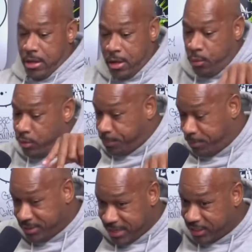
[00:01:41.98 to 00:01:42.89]
was
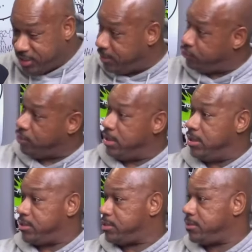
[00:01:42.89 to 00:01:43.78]
possession of
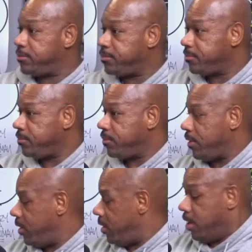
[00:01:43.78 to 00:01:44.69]
drugs.
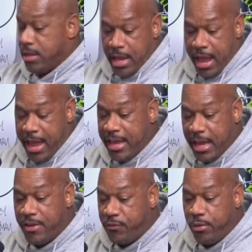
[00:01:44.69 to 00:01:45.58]
Mm. The
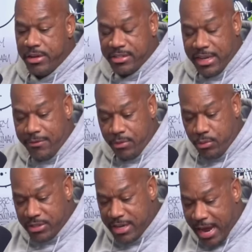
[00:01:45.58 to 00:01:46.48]
AK 47
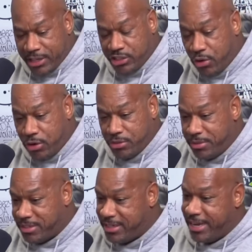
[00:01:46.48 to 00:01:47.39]
was not charged on the
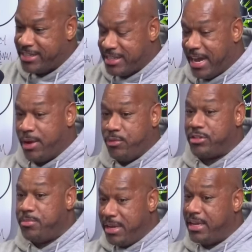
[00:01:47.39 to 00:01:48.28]
state side, which
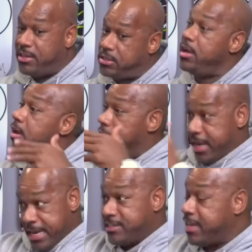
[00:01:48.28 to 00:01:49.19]
means
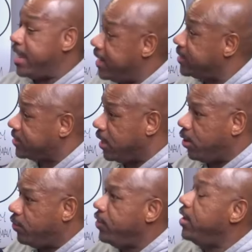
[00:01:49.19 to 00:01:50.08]
he said
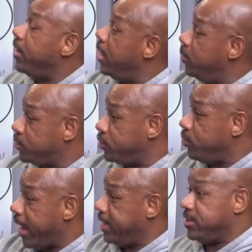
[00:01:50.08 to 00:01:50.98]
himself it was two
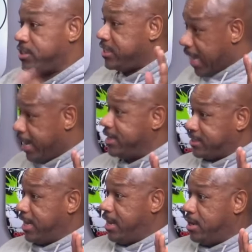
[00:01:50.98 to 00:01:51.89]
agencies. I didn't
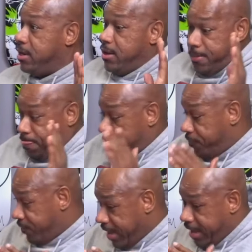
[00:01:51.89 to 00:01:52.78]
say it. The
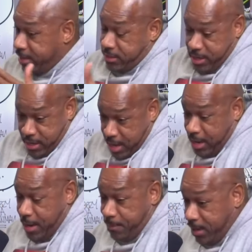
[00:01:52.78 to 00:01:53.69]
feds and
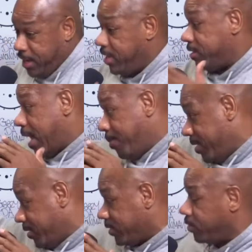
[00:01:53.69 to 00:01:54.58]
LAPD. That
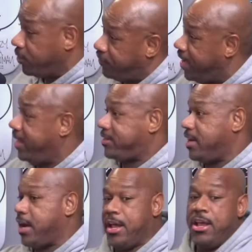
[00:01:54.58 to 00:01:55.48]
means it's on the Fed
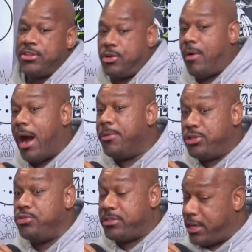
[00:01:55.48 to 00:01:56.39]
side. So why would
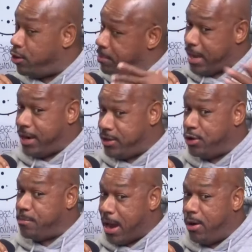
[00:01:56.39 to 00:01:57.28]
you tell me out of your
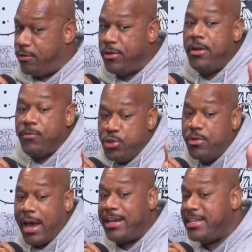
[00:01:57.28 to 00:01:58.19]
mouth you
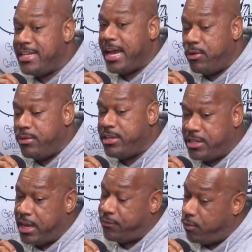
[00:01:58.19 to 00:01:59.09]
got a DA
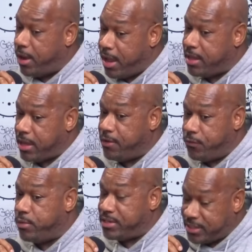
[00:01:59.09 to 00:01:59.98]
reject for AK
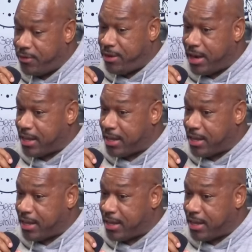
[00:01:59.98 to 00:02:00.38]
47 out of